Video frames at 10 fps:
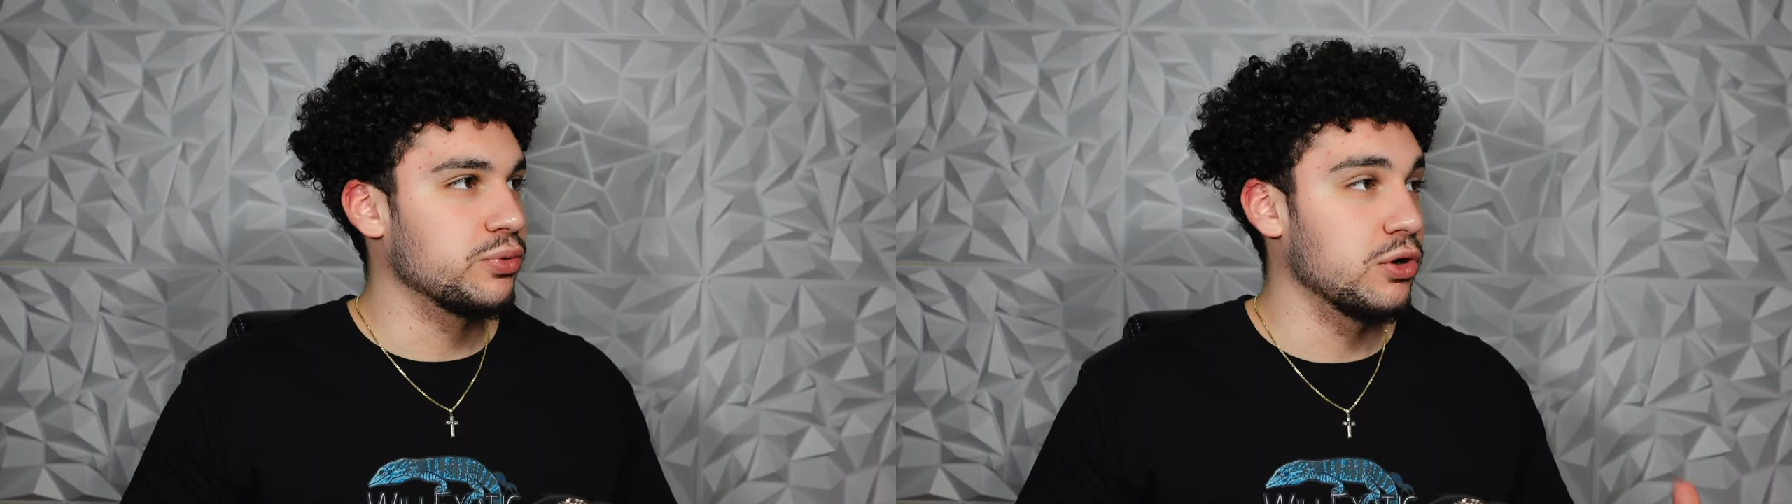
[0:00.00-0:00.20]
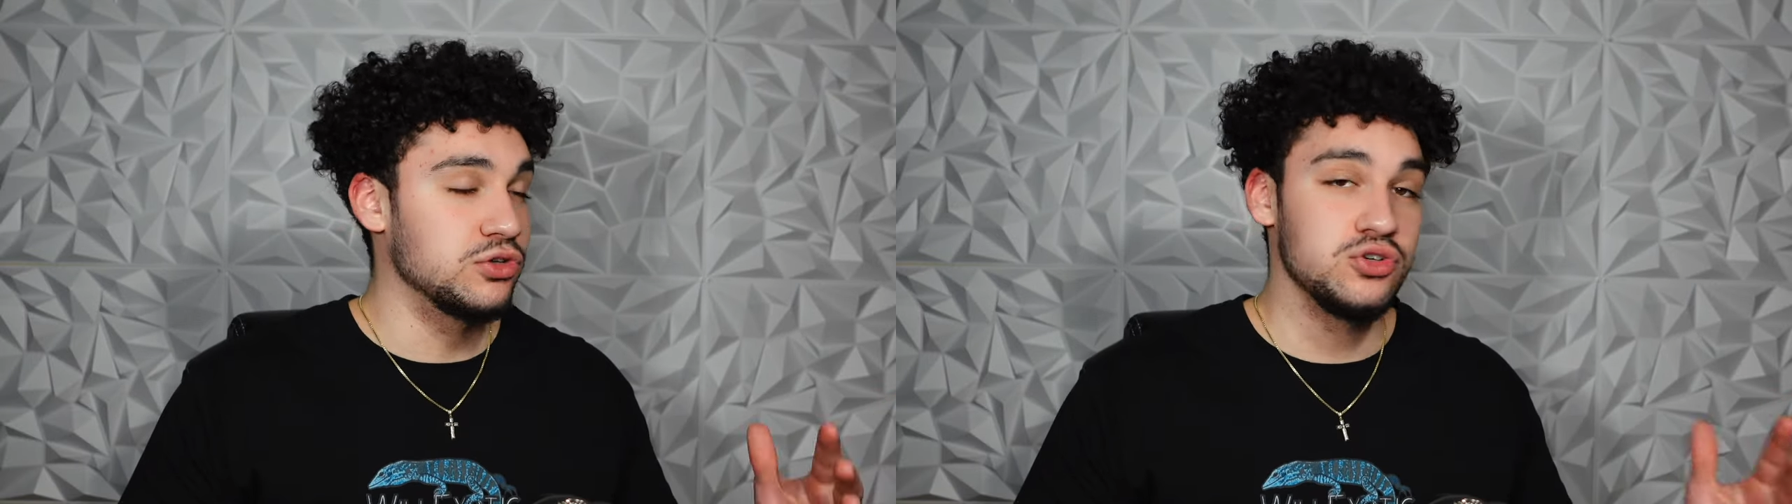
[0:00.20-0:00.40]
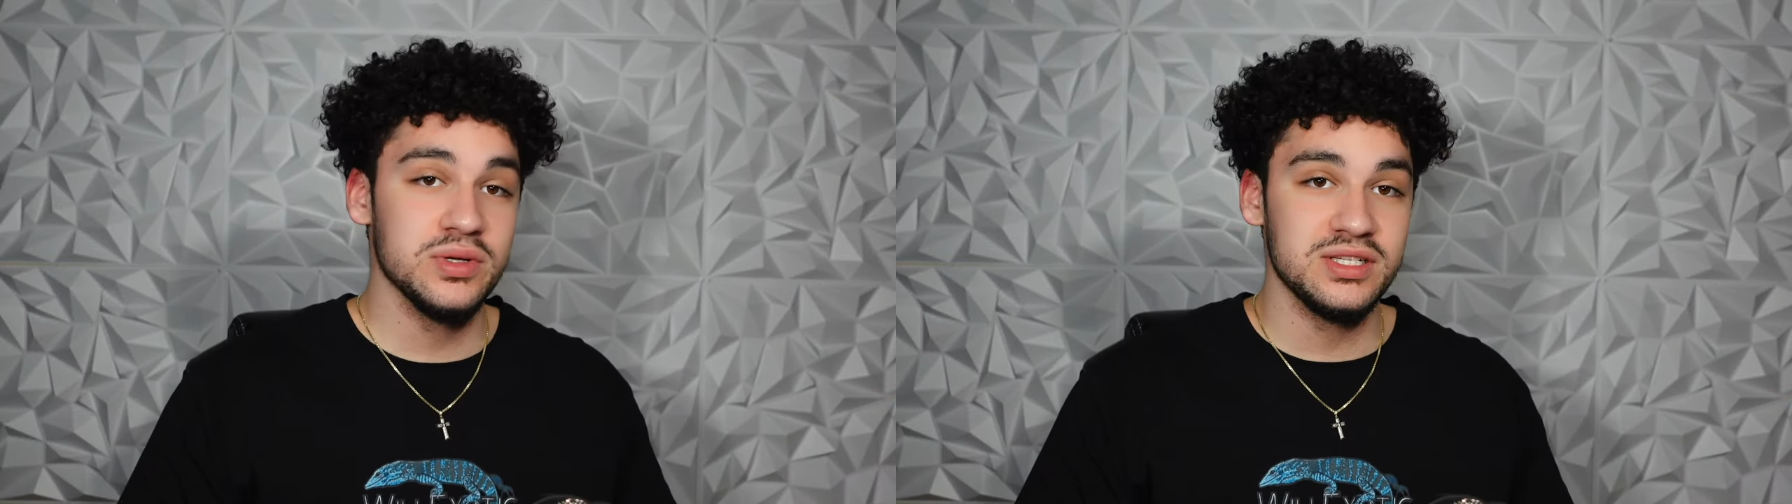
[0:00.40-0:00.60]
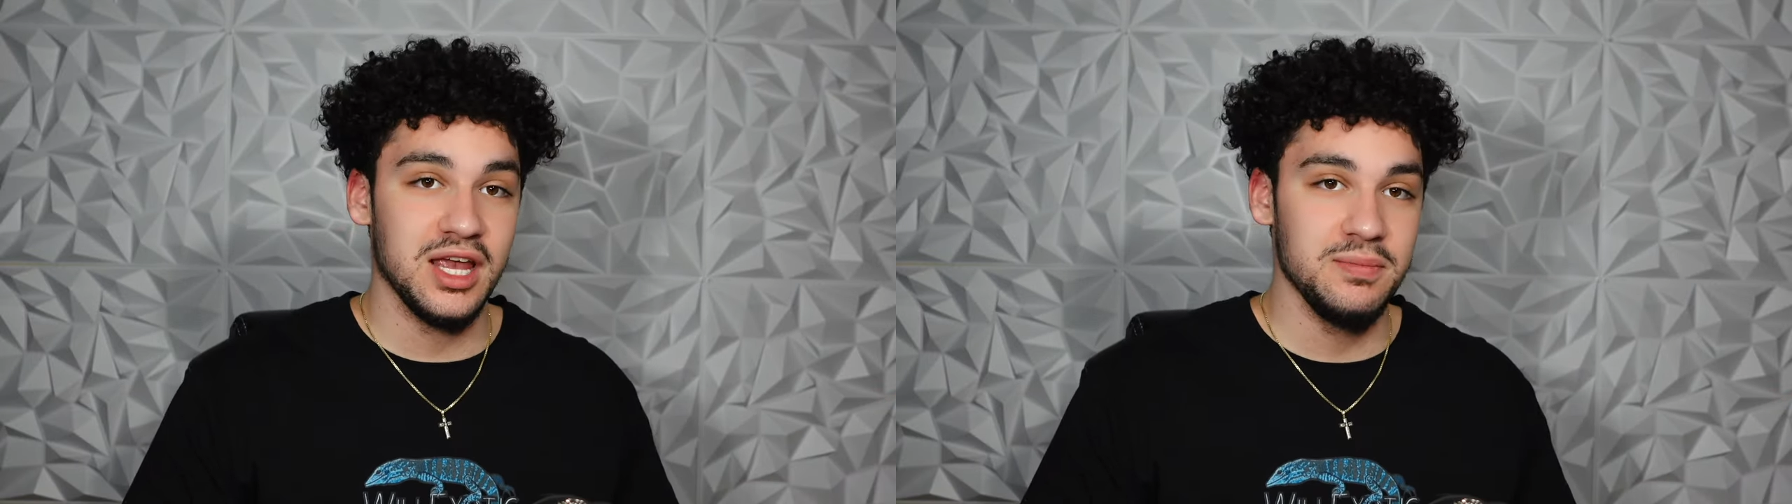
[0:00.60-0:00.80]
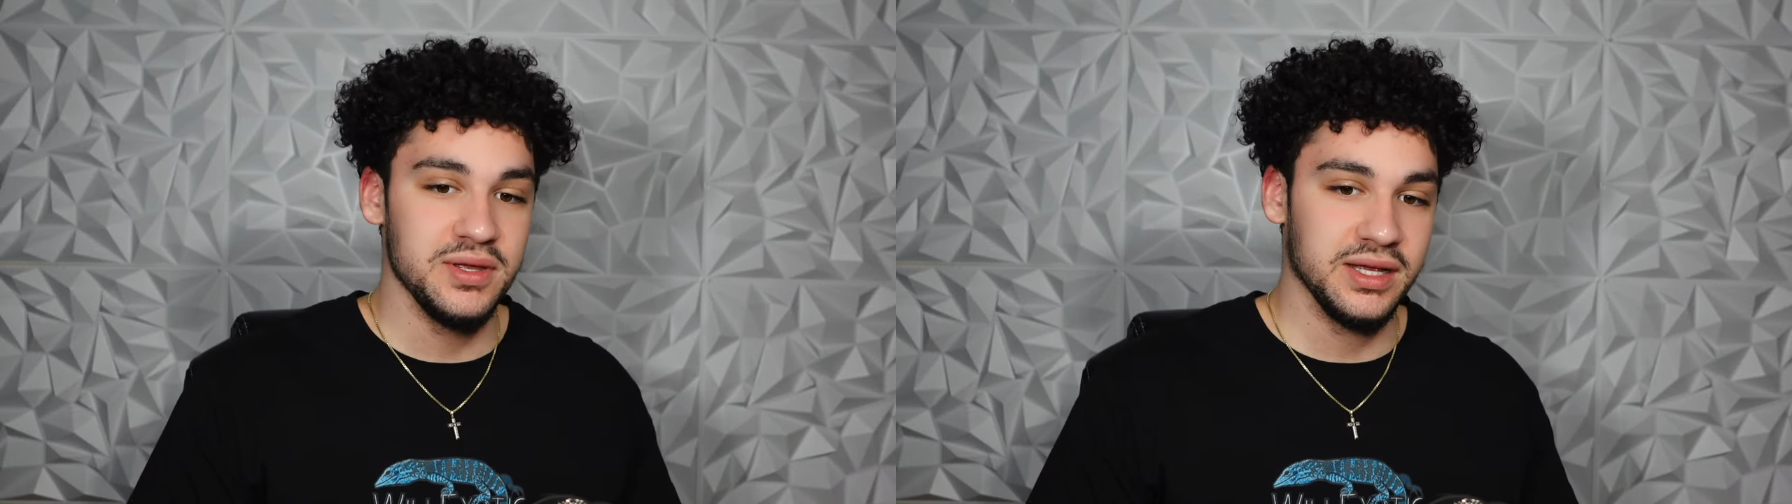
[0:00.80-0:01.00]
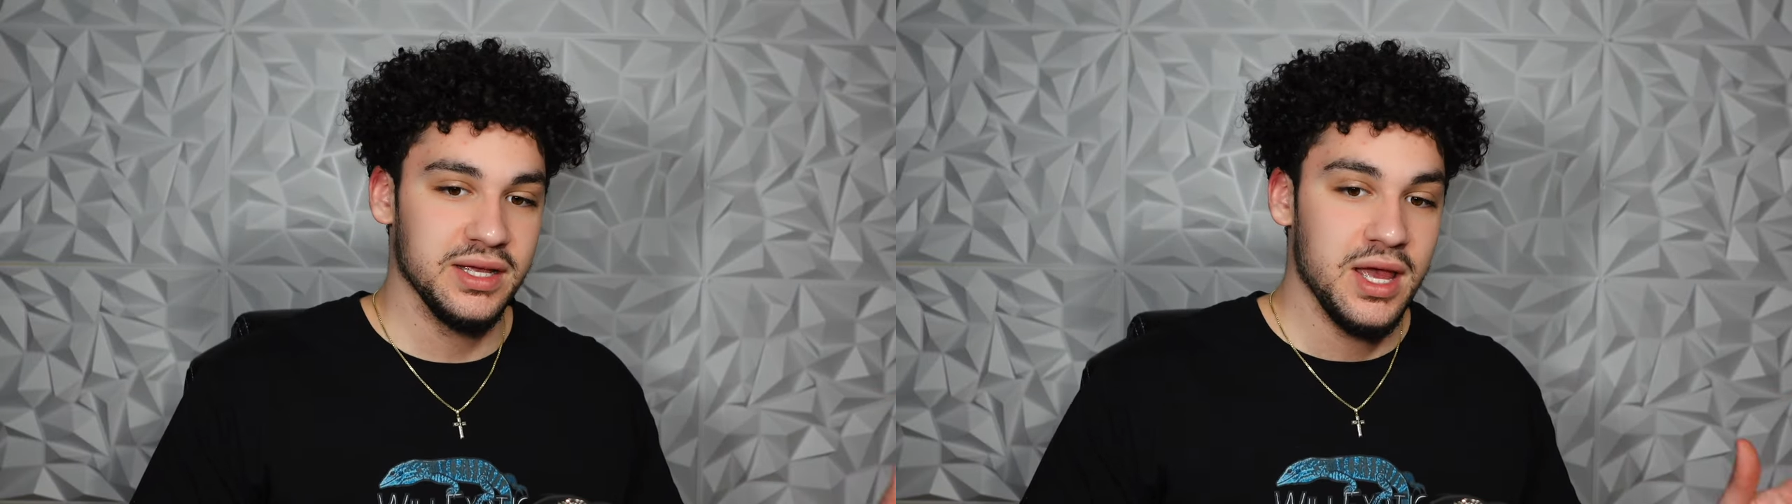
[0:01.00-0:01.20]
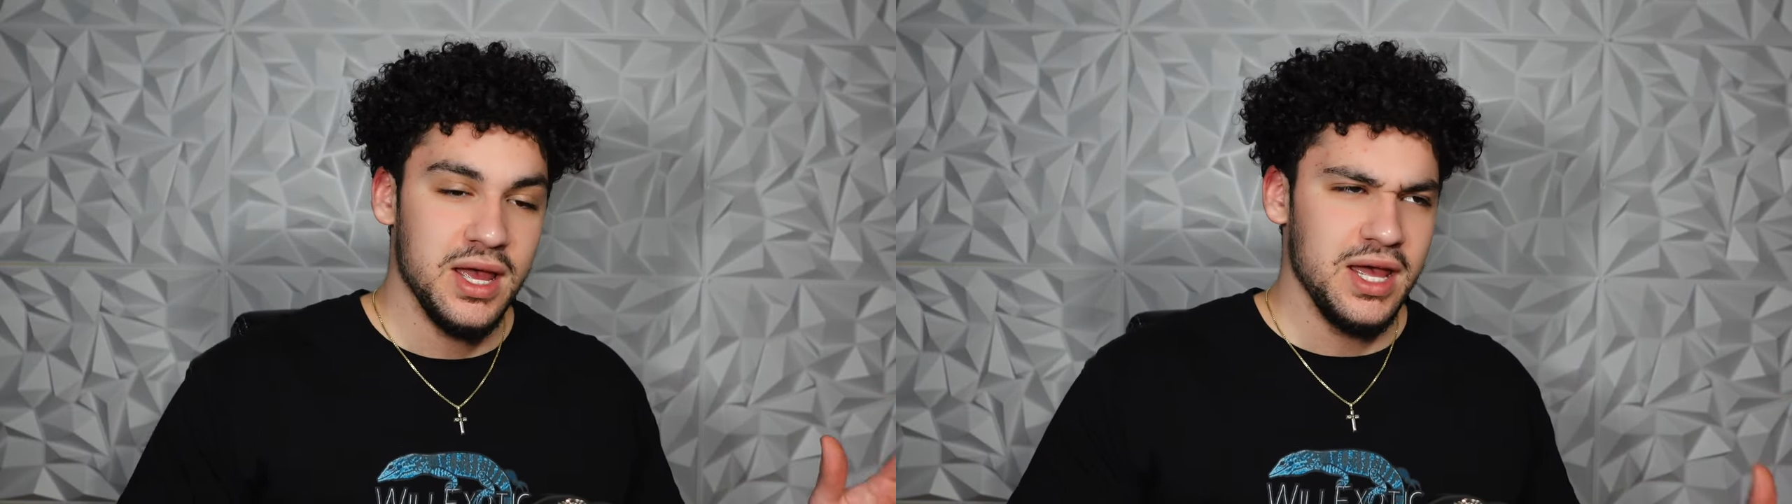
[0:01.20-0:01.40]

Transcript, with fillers: prone to escaping